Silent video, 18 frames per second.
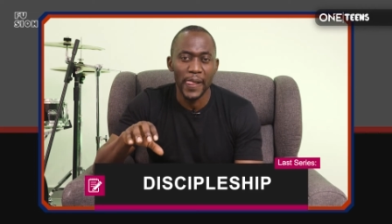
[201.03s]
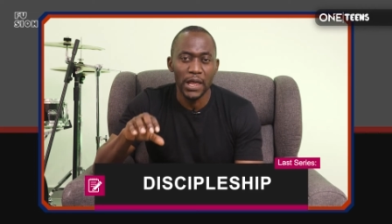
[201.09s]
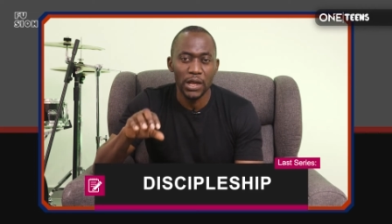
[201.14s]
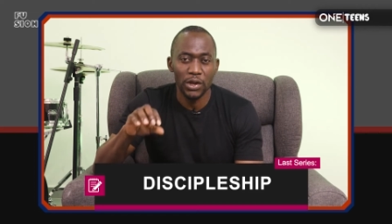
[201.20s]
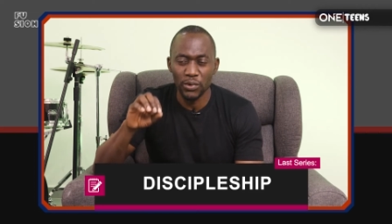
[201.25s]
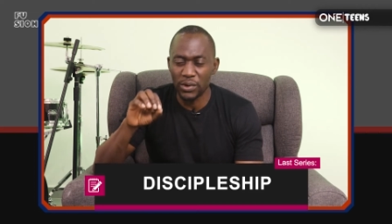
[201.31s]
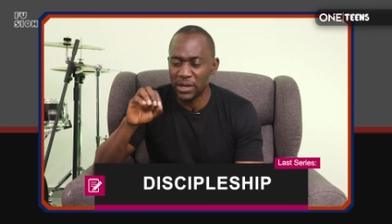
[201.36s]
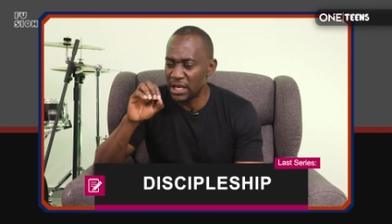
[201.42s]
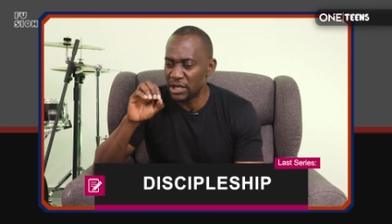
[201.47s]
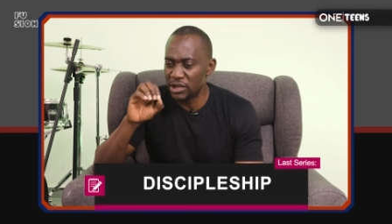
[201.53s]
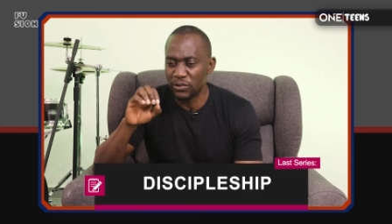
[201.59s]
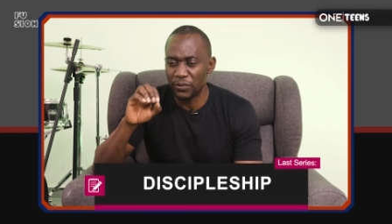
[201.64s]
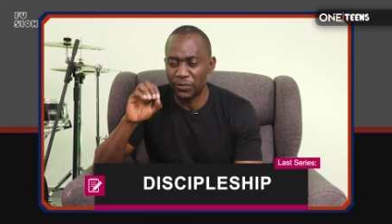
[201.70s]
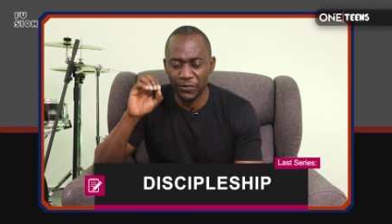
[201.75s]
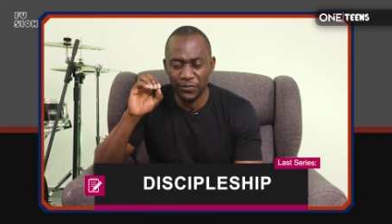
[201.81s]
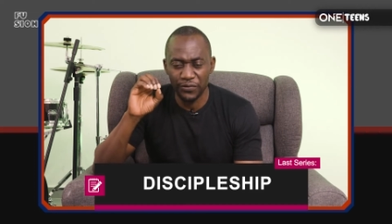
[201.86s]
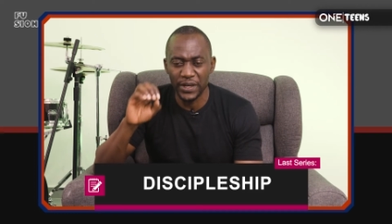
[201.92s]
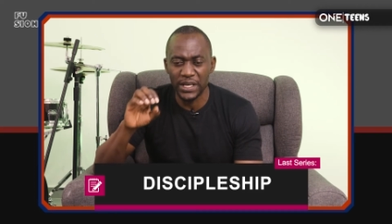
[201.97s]
you need to
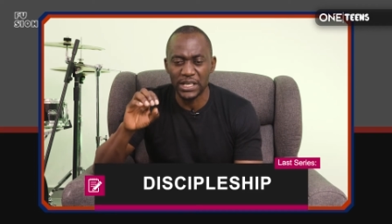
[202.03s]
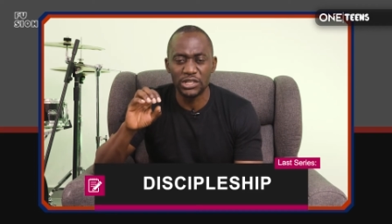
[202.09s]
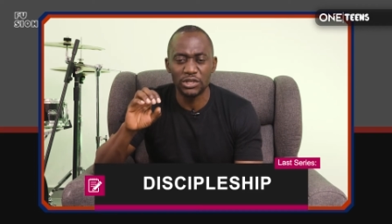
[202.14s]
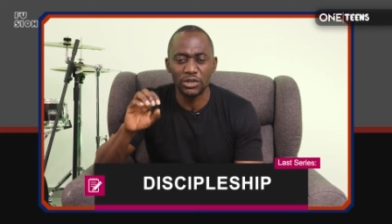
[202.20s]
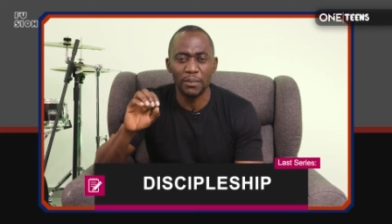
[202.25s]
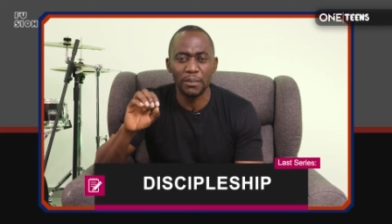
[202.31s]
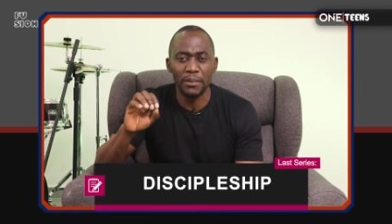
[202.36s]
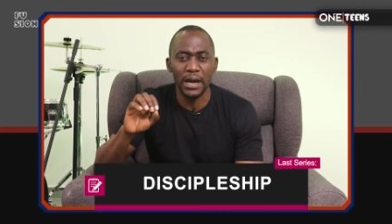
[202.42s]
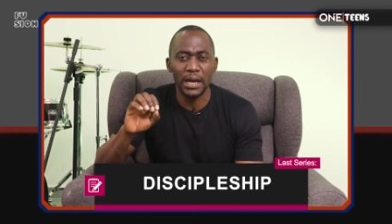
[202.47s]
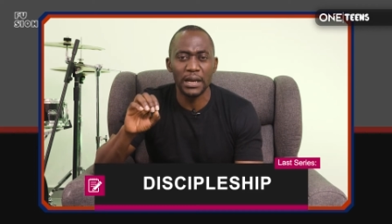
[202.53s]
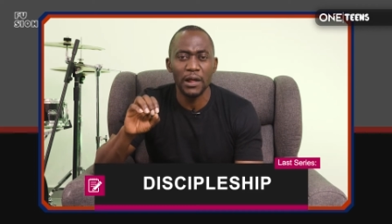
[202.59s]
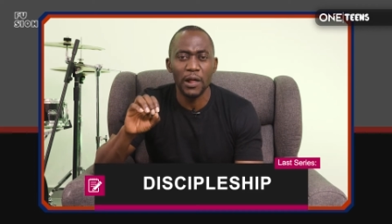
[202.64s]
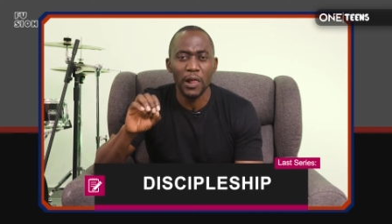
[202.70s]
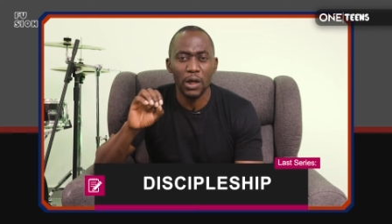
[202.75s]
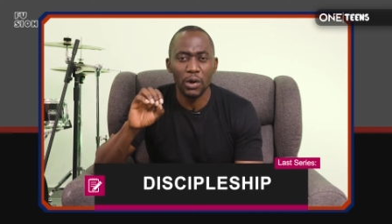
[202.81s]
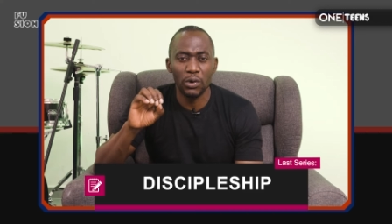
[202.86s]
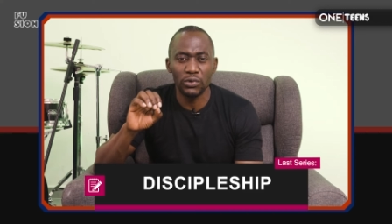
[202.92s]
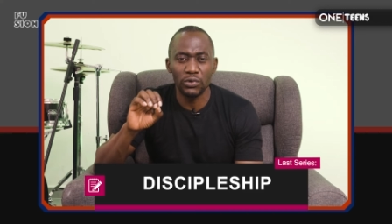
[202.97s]
fix your mind
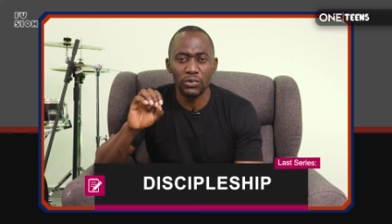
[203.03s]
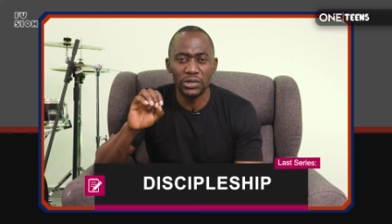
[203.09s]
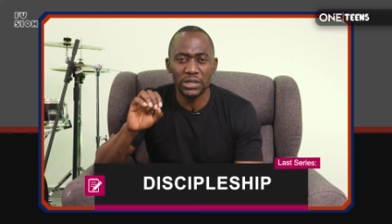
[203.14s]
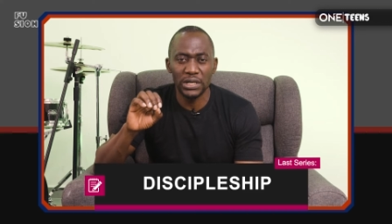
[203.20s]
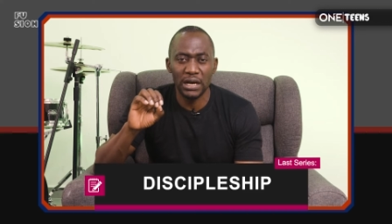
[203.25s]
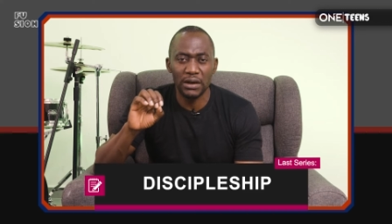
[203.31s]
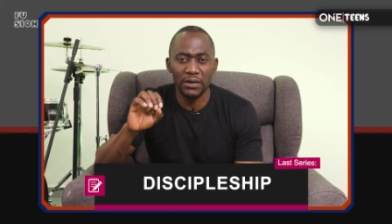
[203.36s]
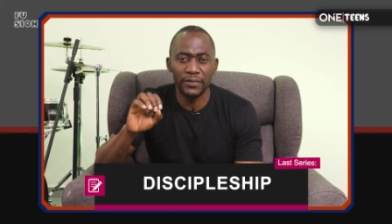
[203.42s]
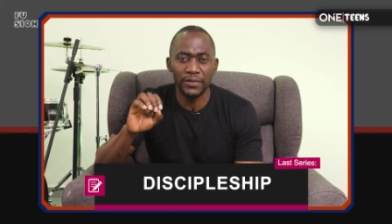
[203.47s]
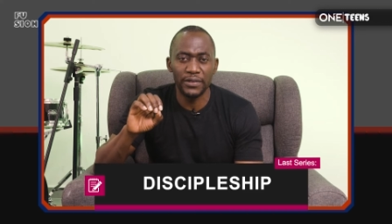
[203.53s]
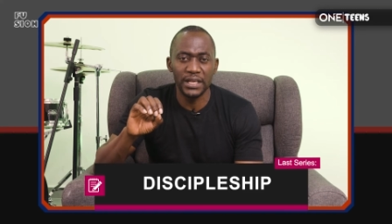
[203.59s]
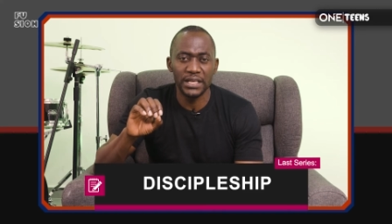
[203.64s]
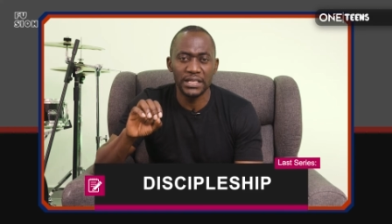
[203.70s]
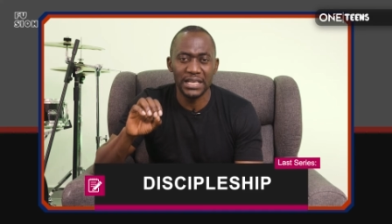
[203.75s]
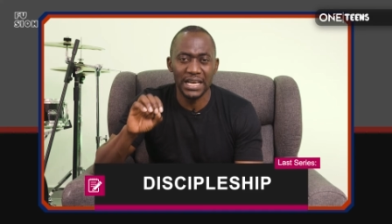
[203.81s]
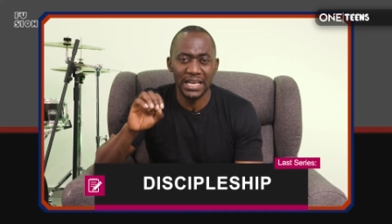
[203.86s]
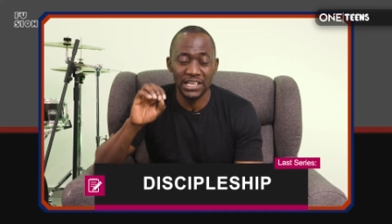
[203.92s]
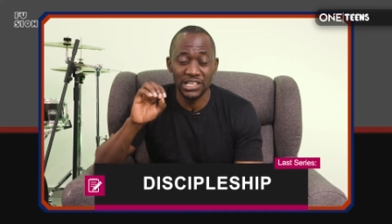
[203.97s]
on those kind of
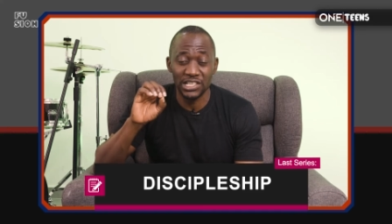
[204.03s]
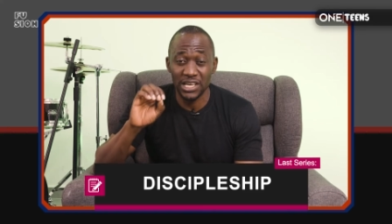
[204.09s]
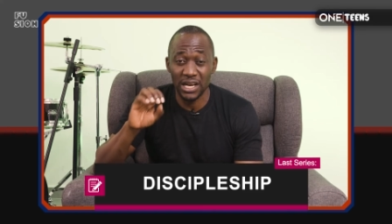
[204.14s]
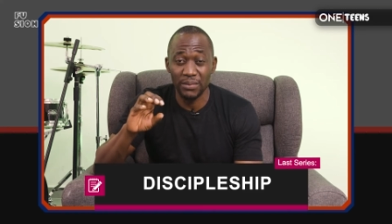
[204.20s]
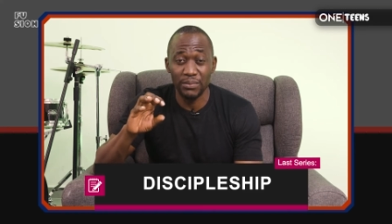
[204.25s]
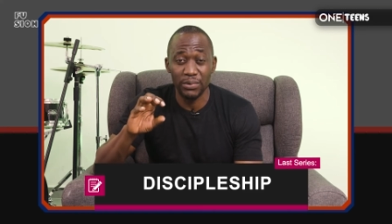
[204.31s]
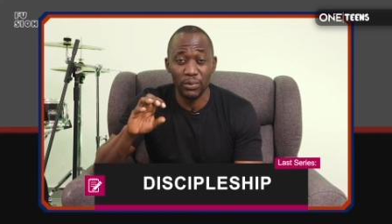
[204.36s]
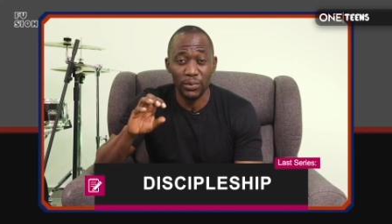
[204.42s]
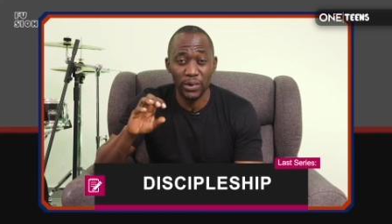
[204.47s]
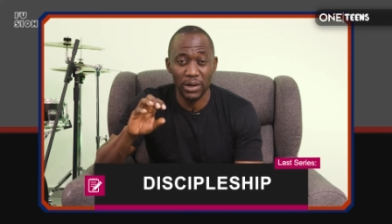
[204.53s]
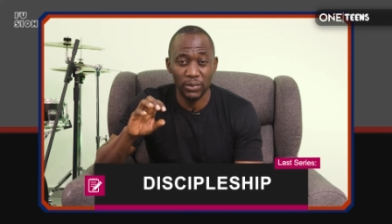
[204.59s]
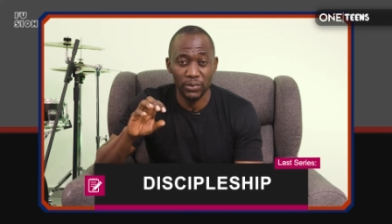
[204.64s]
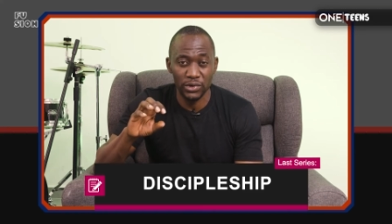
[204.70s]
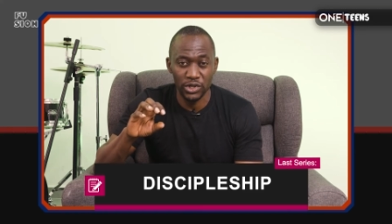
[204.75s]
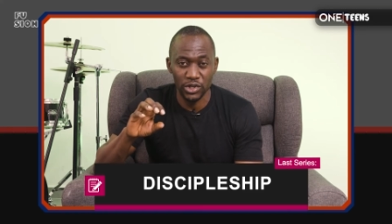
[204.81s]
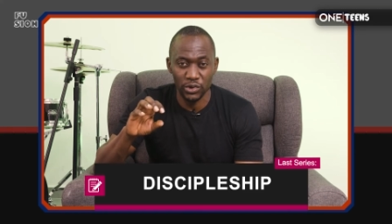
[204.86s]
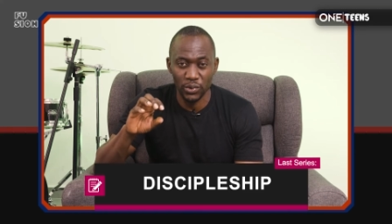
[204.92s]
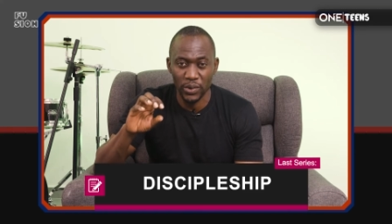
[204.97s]
things, and it shall be well
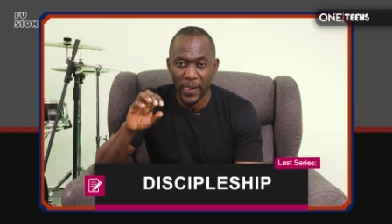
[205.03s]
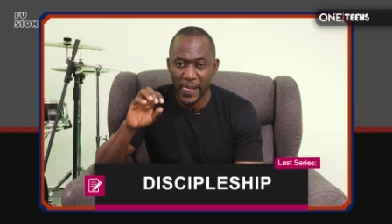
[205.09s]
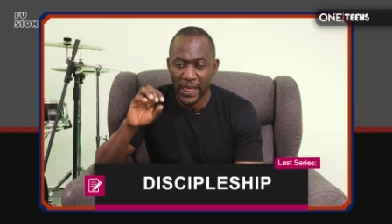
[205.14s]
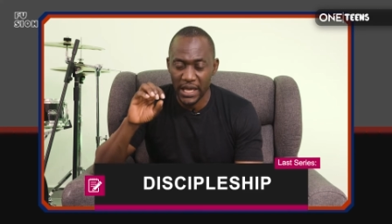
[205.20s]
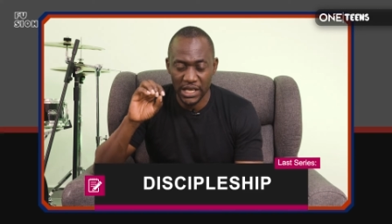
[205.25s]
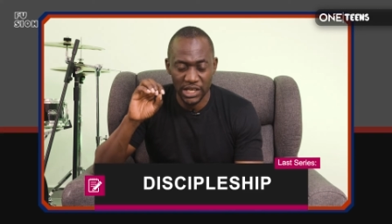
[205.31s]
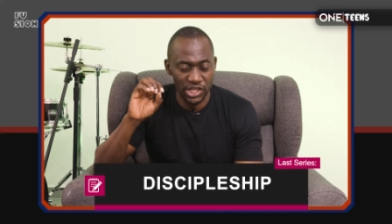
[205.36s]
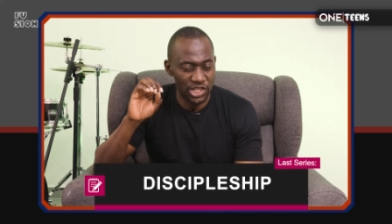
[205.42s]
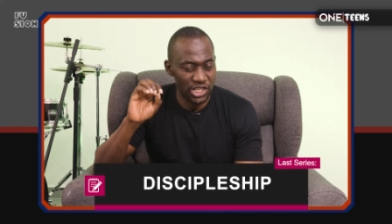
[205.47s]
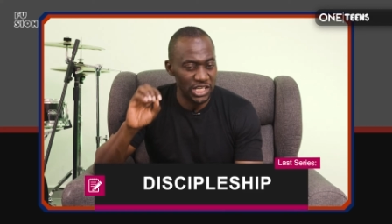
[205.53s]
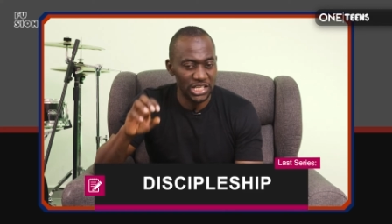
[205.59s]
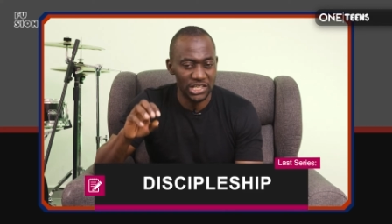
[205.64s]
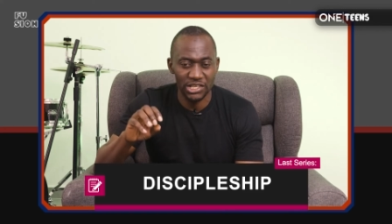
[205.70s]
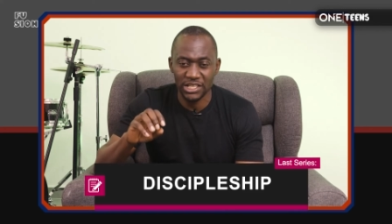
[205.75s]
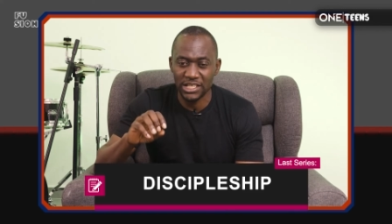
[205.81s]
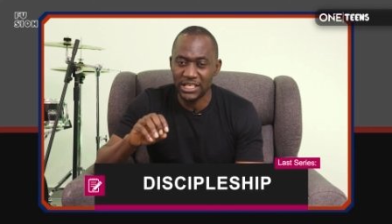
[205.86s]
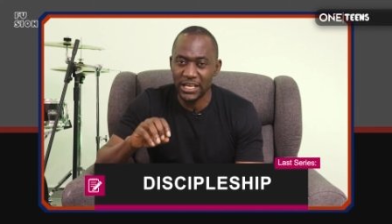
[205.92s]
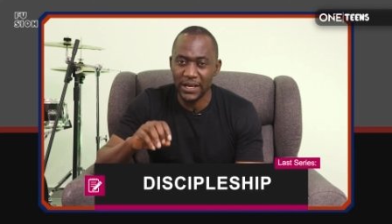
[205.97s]
with you in
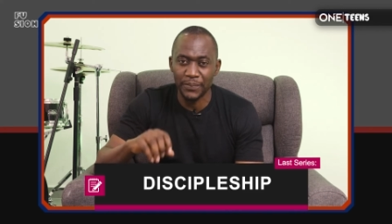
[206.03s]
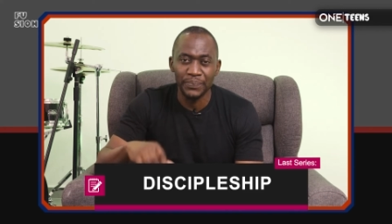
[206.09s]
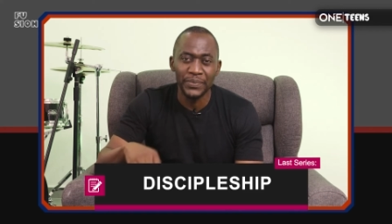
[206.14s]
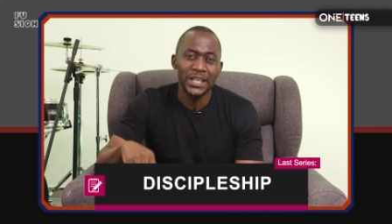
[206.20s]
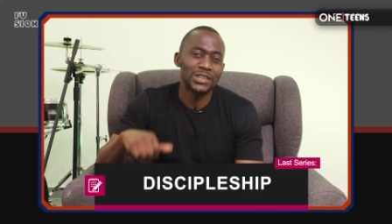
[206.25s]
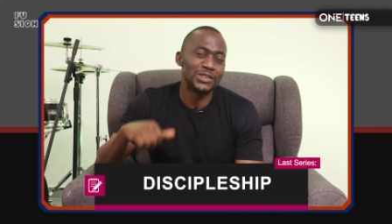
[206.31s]
Jesus' name.